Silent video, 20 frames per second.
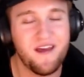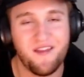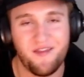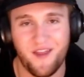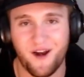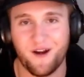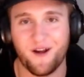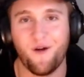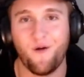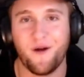
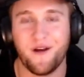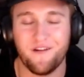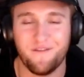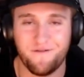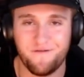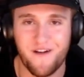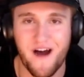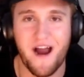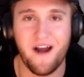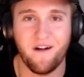that are going to
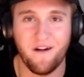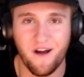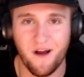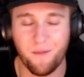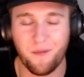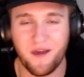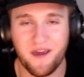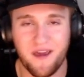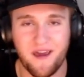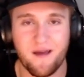fire
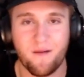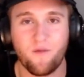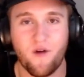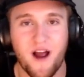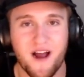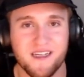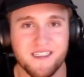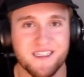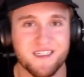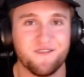up Cam
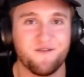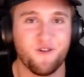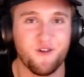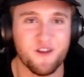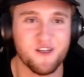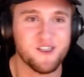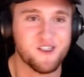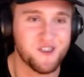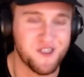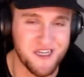Rising for
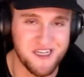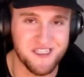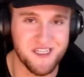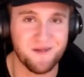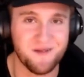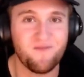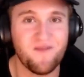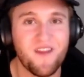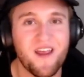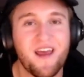this season.